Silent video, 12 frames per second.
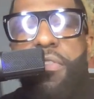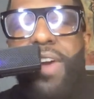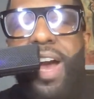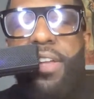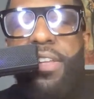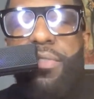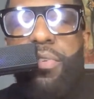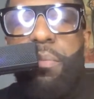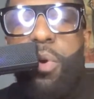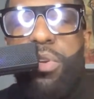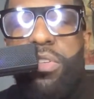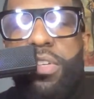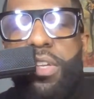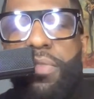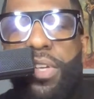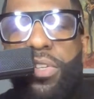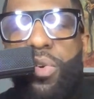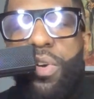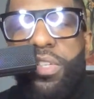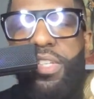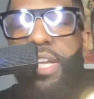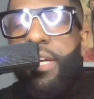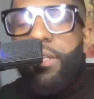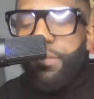Valiant from Bowtie
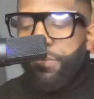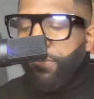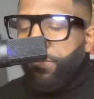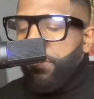FragranceGuy. Now,